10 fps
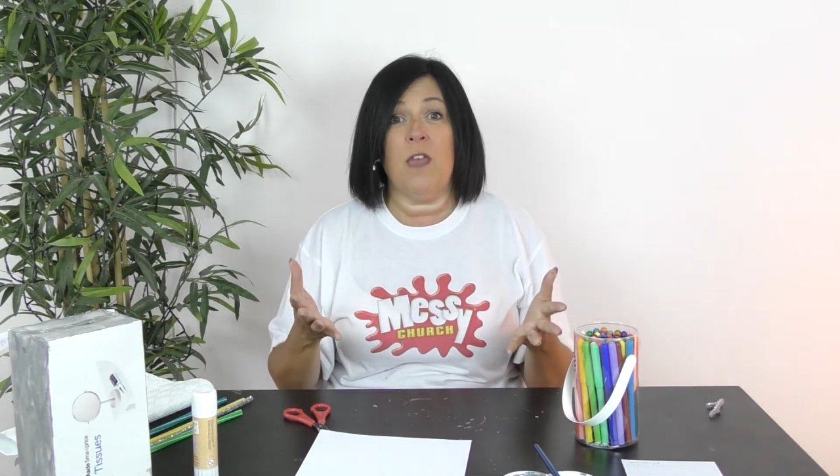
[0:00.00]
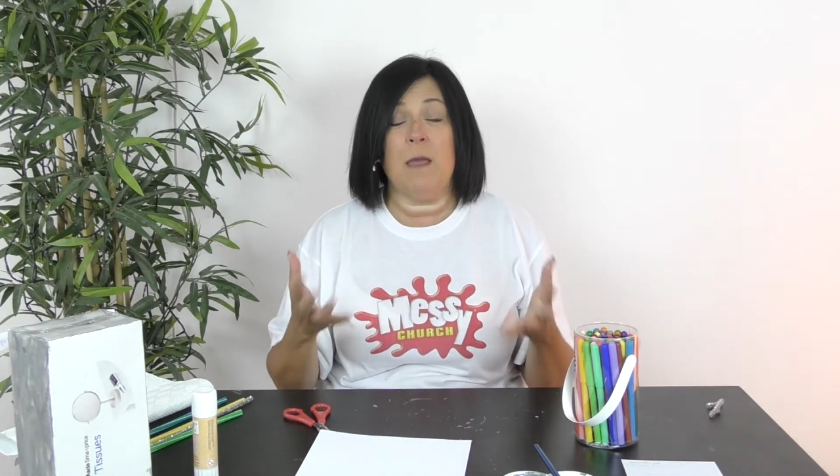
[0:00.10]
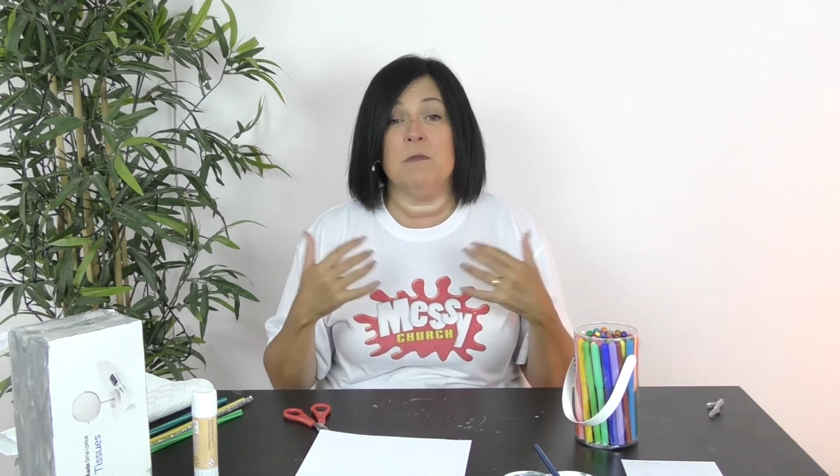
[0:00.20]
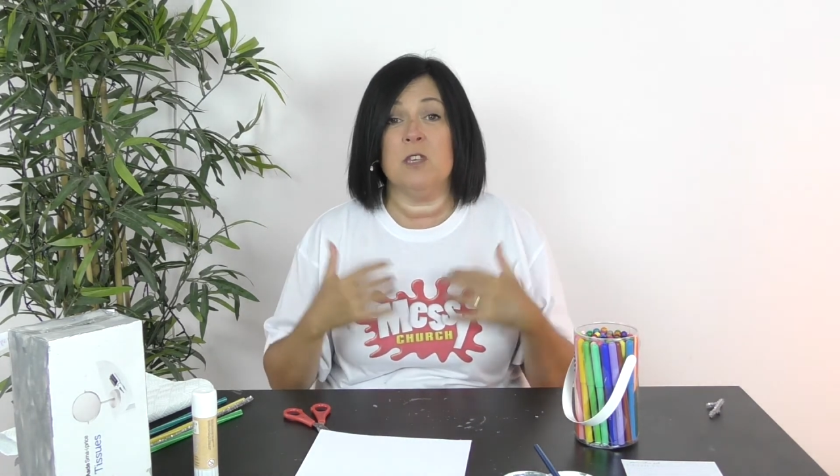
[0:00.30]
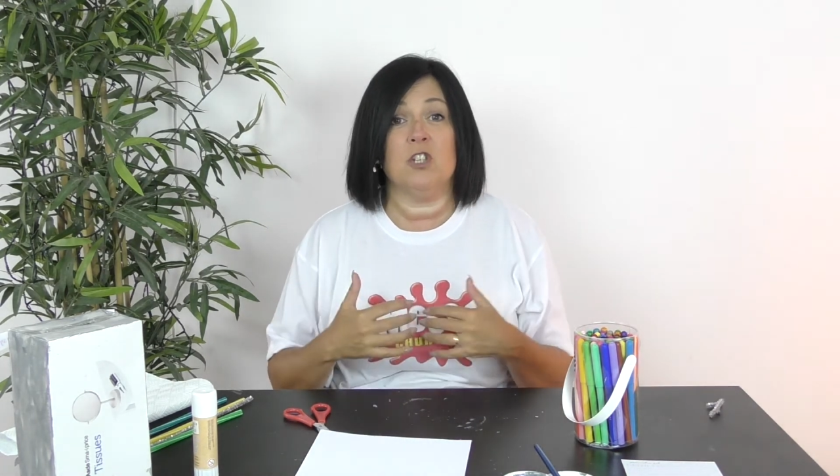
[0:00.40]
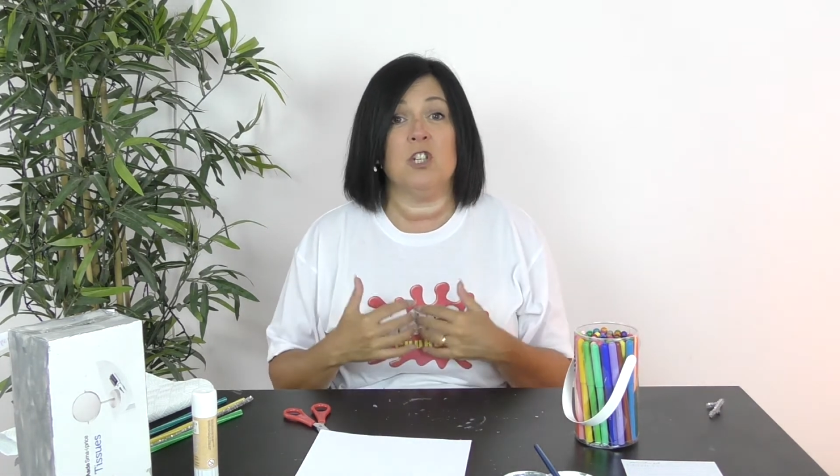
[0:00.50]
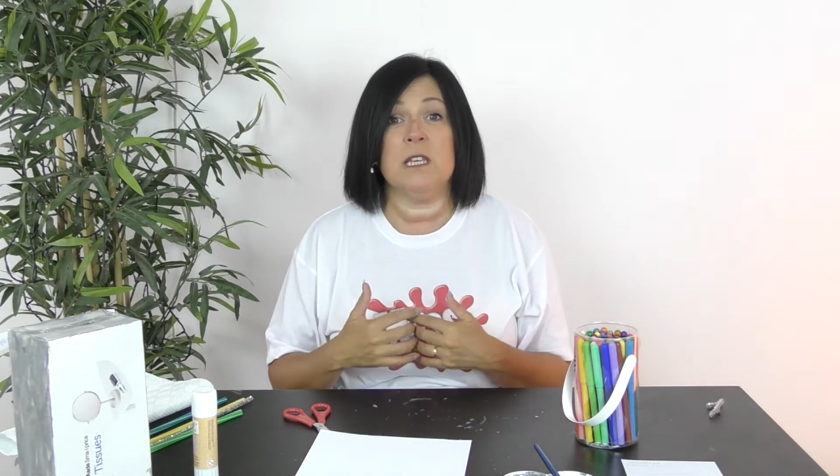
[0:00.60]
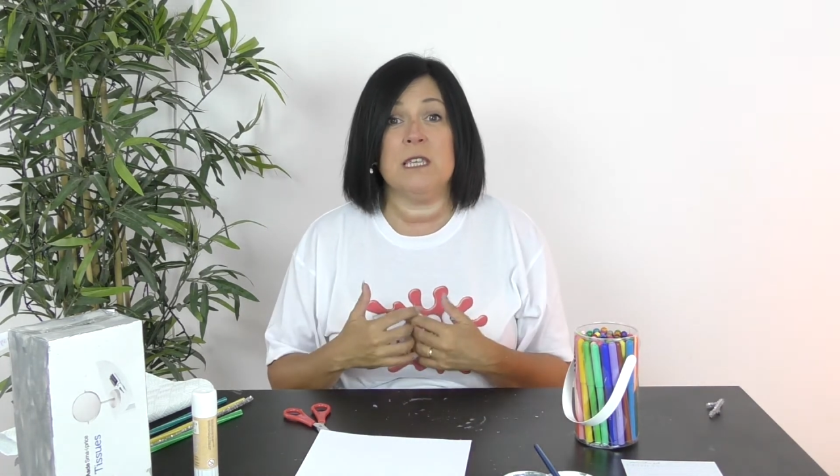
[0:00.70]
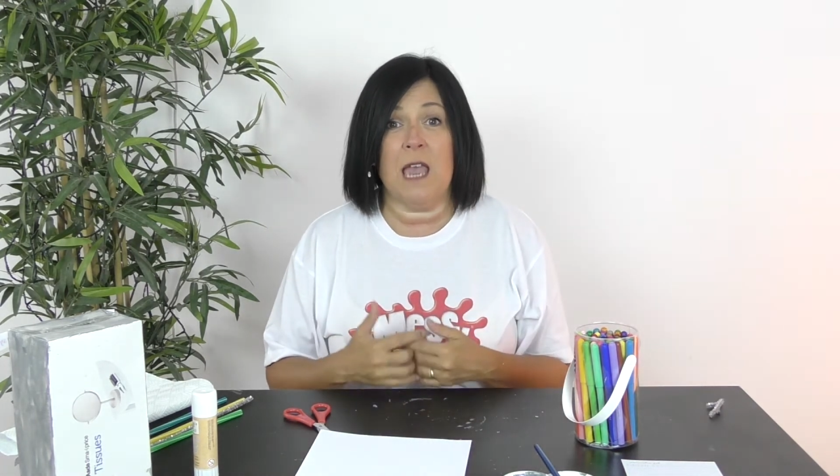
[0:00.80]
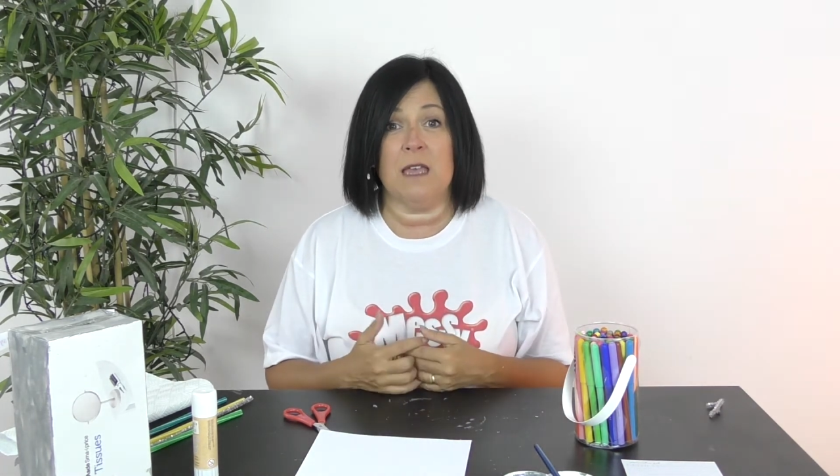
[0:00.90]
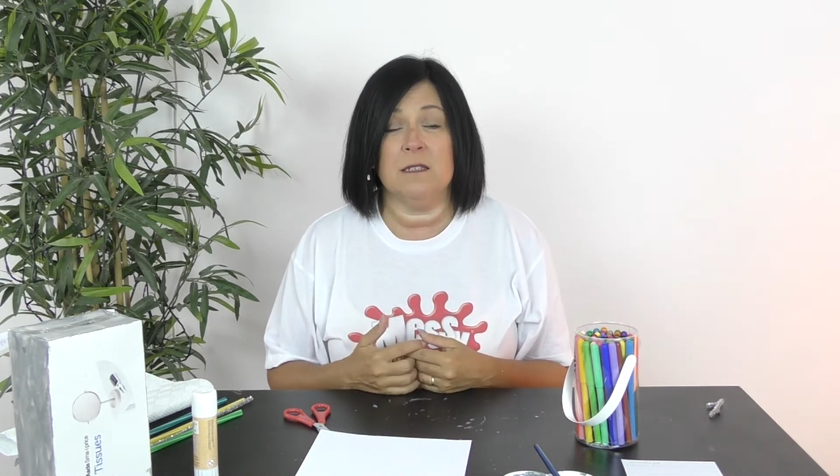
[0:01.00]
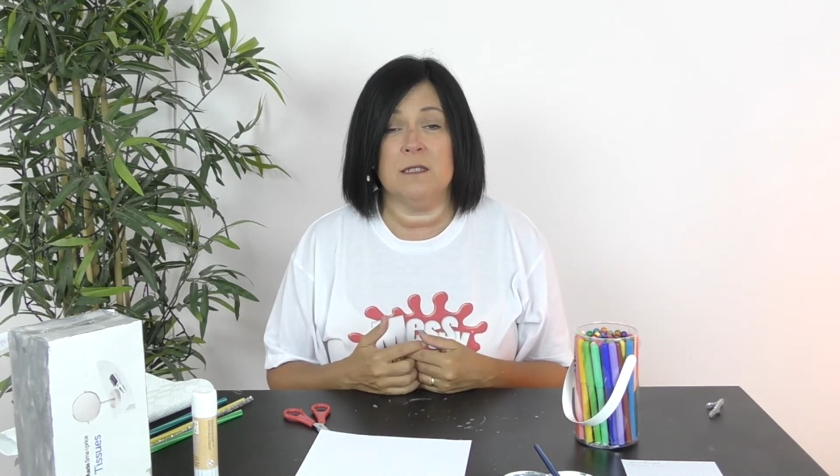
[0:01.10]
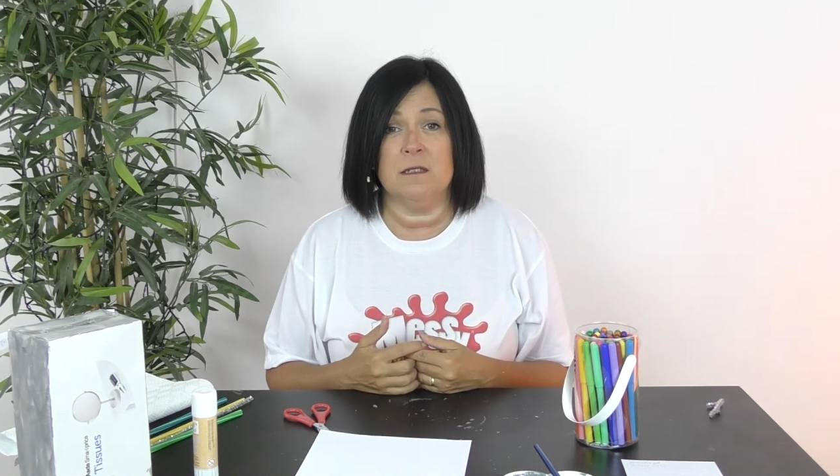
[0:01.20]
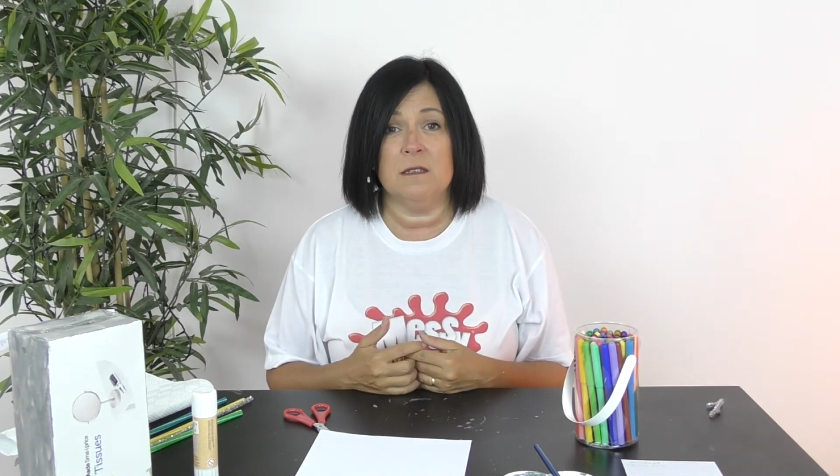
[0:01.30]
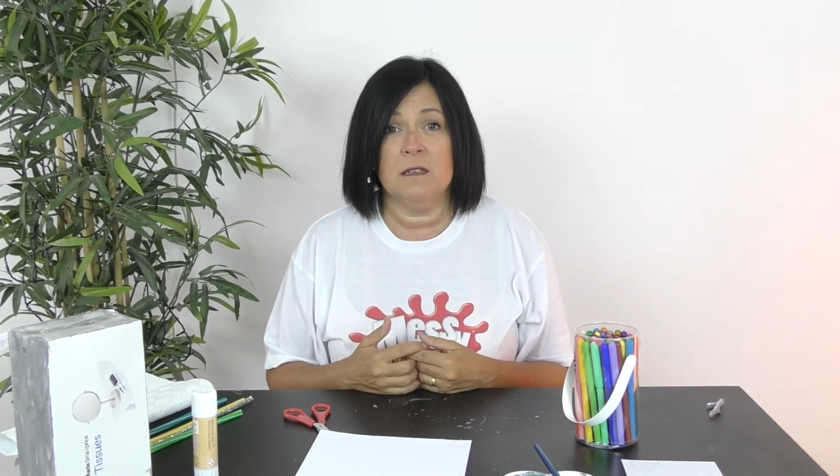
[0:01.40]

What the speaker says: them to treat us.